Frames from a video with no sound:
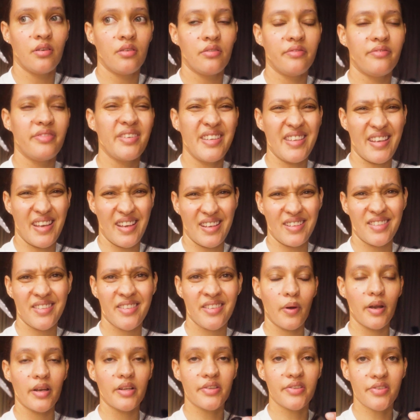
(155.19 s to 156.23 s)
vignette
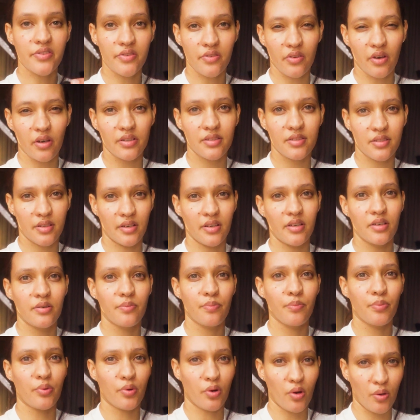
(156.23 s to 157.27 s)
when it's not turned
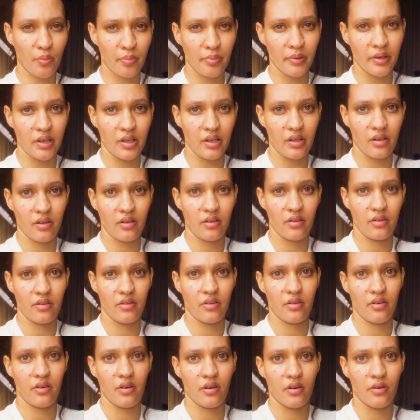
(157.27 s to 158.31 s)
properly,
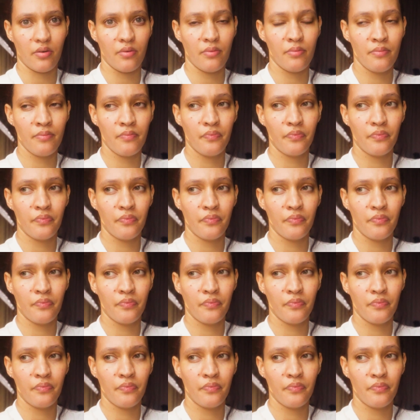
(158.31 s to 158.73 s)
so